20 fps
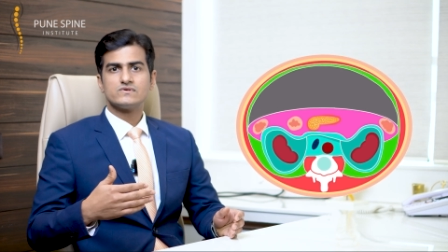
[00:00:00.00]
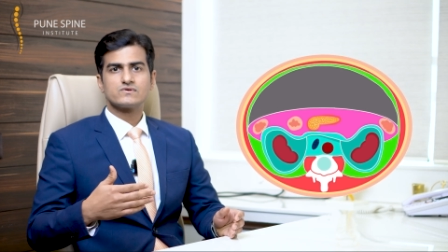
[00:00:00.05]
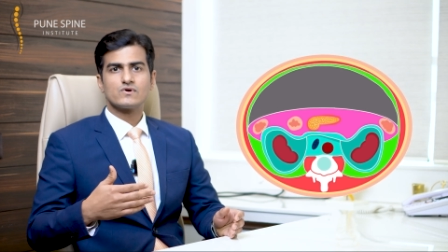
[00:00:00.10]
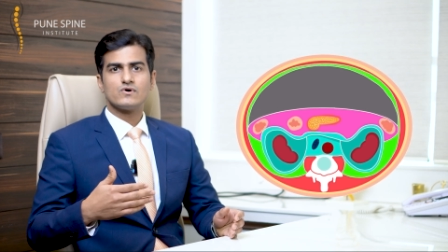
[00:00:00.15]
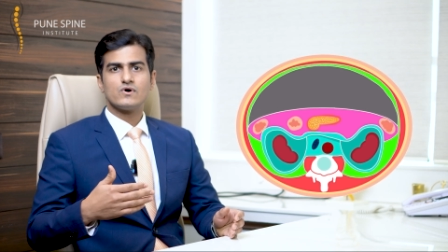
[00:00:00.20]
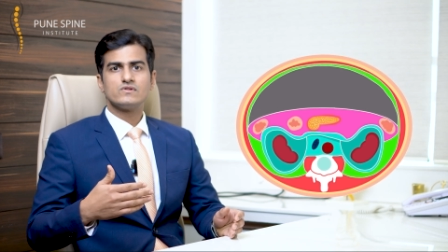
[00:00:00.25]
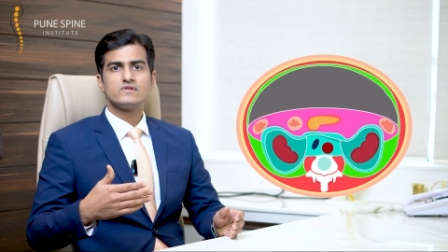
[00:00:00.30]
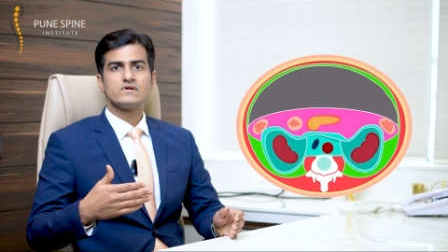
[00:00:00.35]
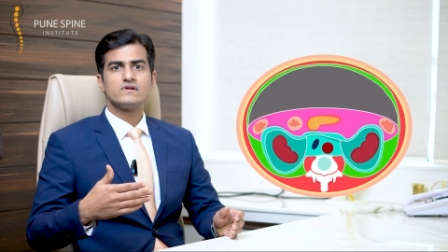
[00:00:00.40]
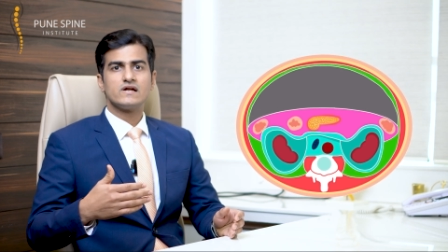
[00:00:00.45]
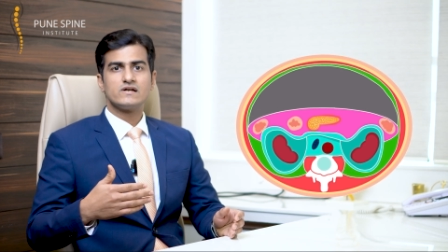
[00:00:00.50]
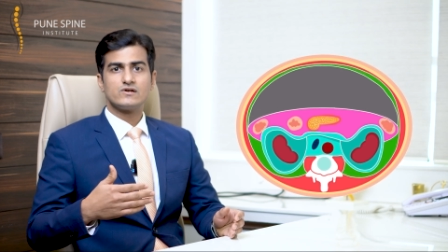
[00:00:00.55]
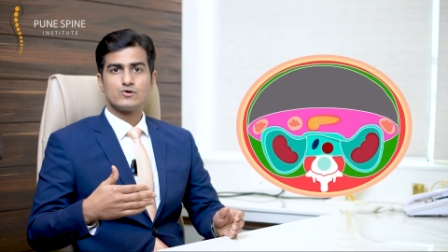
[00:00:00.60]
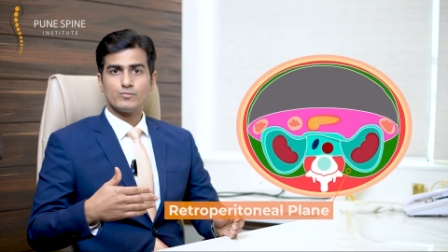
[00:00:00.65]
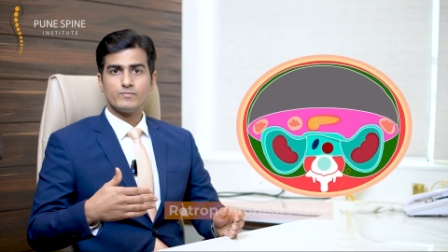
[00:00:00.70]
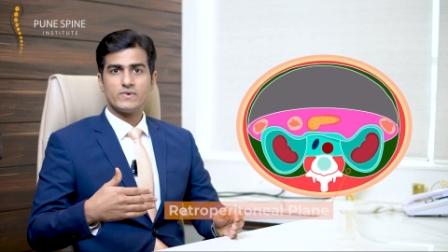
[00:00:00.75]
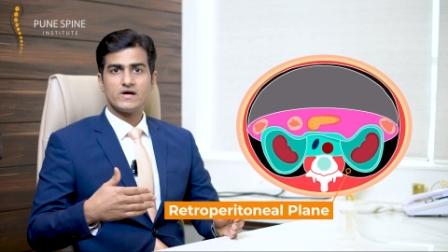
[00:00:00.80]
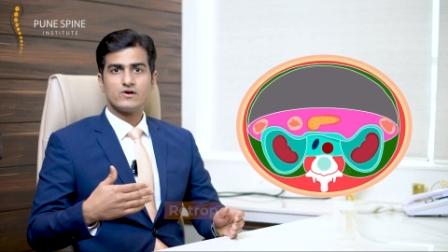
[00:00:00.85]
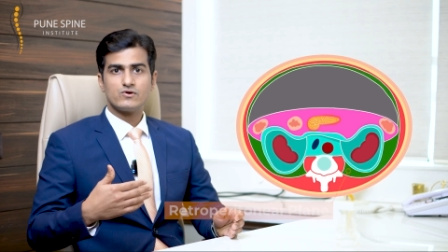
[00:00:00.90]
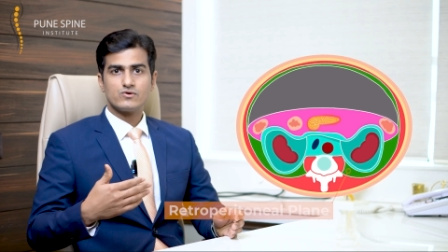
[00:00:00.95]
is called the
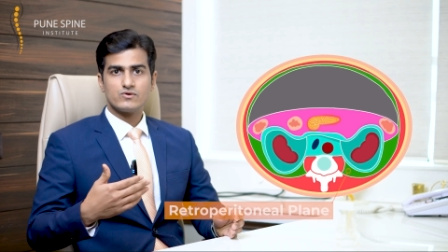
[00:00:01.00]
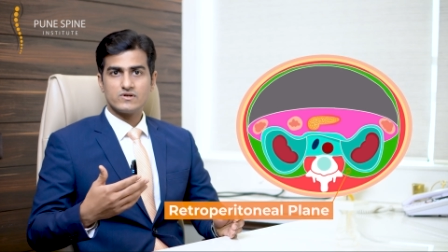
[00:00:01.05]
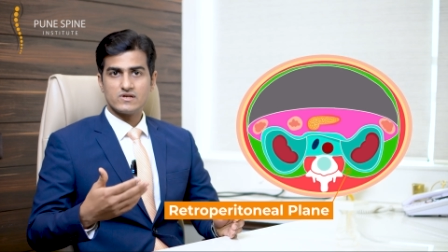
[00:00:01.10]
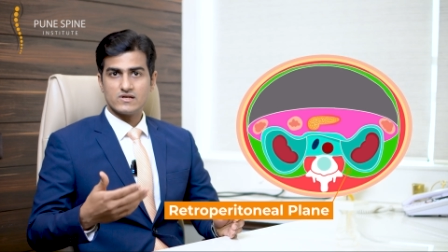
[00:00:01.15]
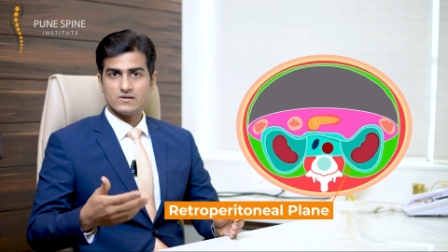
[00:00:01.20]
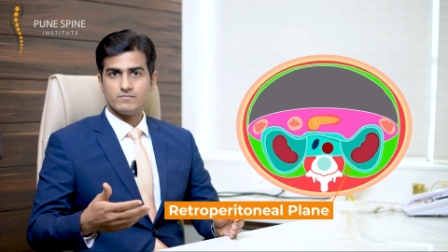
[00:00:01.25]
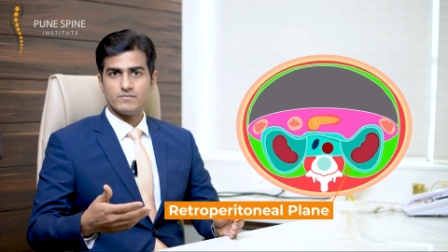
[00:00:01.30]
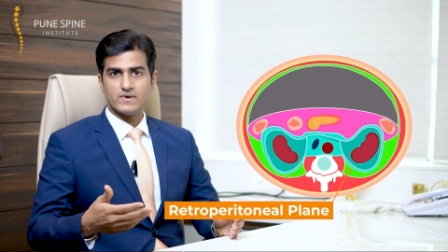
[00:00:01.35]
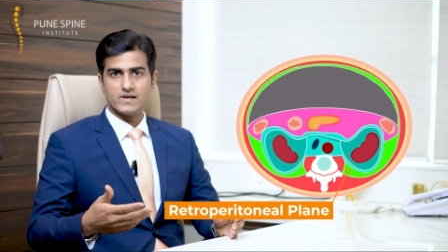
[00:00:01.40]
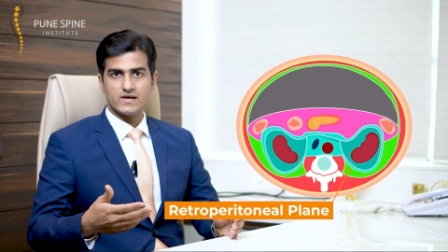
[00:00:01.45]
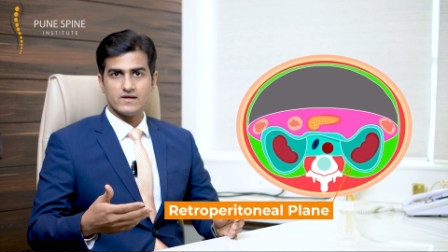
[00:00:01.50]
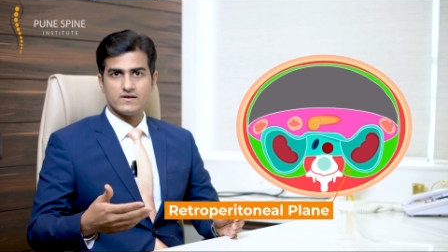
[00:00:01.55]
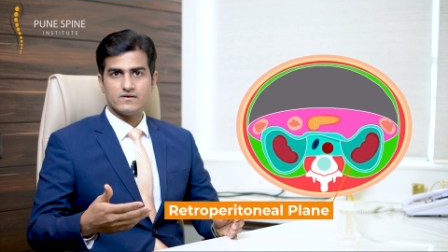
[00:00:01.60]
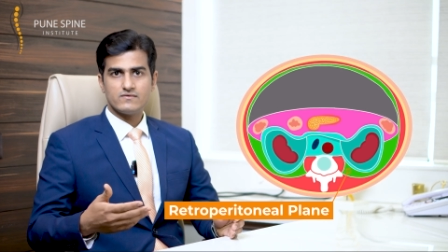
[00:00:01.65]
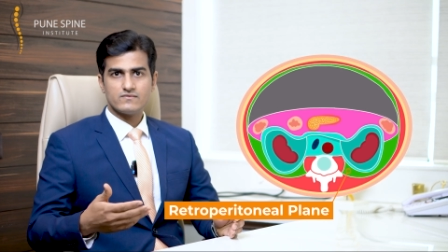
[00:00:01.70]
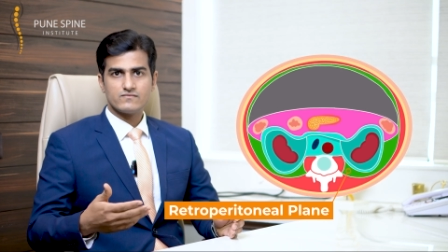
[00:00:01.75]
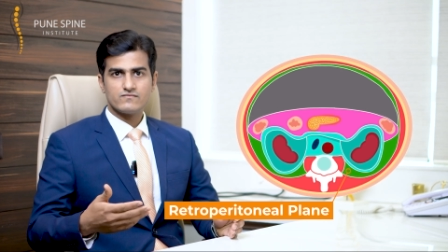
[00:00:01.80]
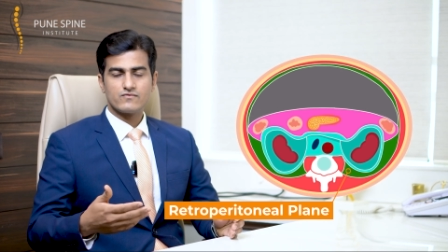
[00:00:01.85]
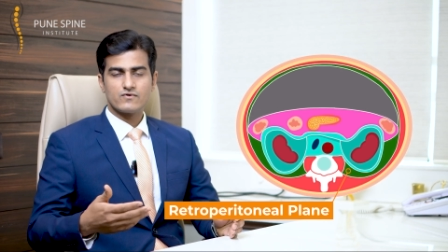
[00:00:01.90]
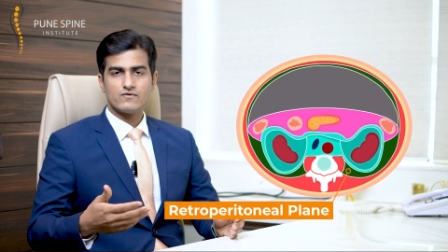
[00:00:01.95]
retroperitoneal
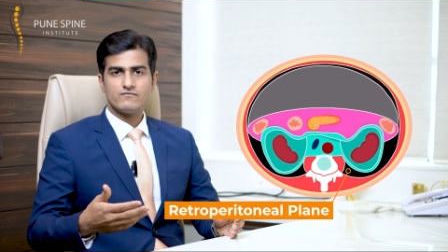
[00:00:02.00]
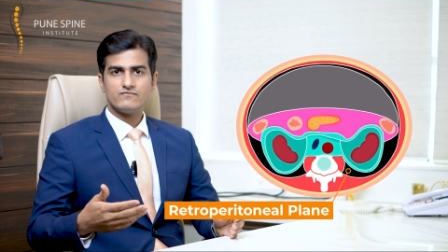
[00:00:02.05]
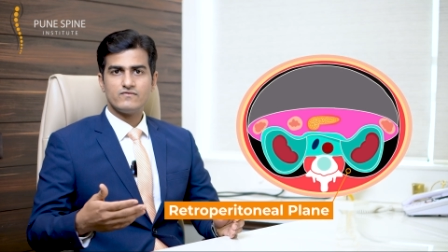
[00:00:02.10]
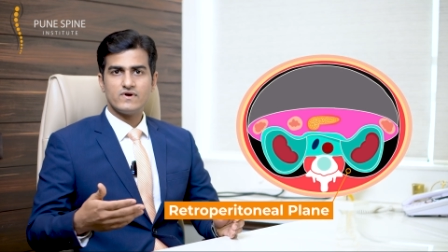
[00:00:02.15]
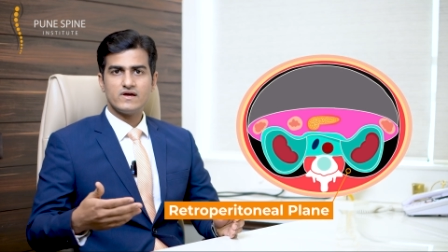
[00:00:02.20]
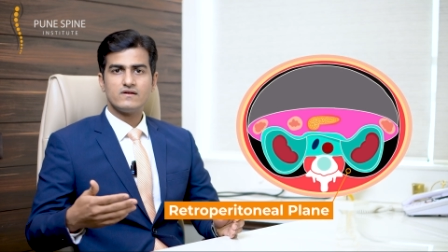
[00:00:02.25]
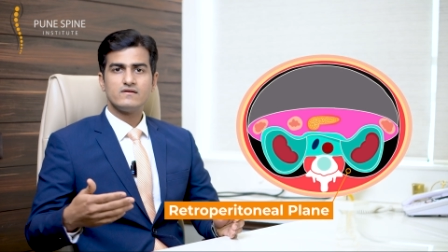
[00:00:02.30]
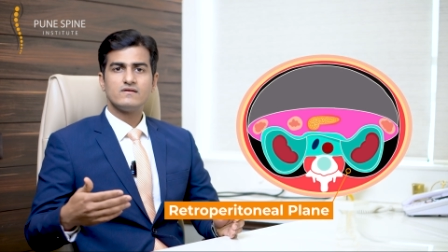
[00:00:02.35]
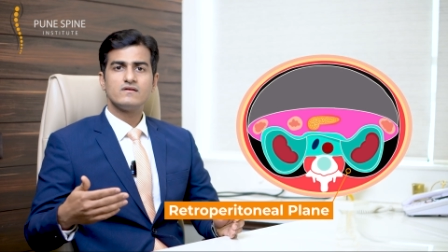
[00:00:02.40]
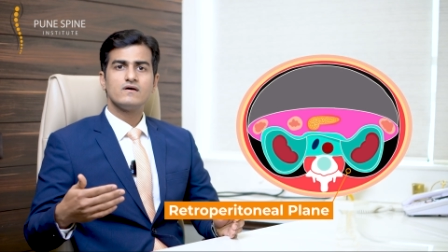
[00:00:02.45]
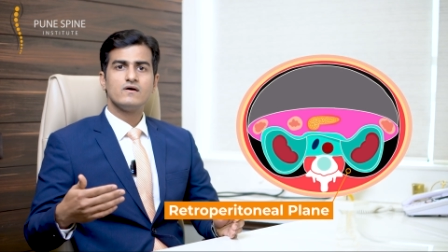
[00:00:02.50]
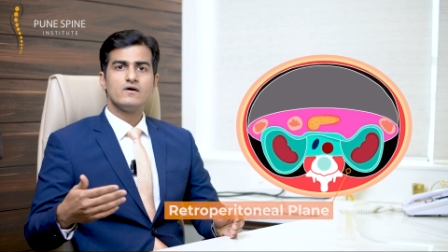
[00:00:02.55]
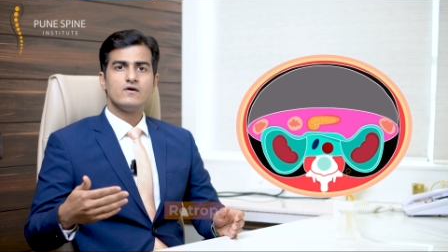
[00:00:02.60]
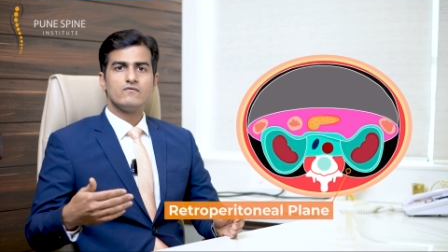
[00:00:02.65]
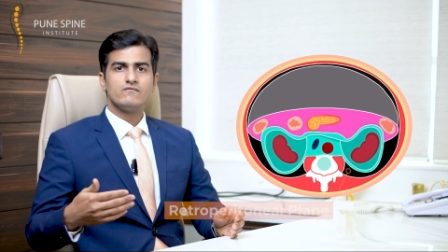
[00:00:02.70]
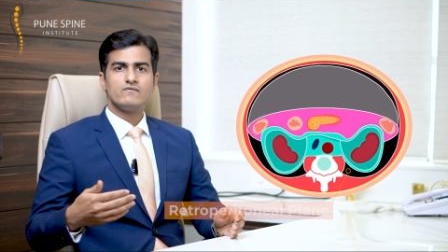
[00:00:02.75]
plane from wherein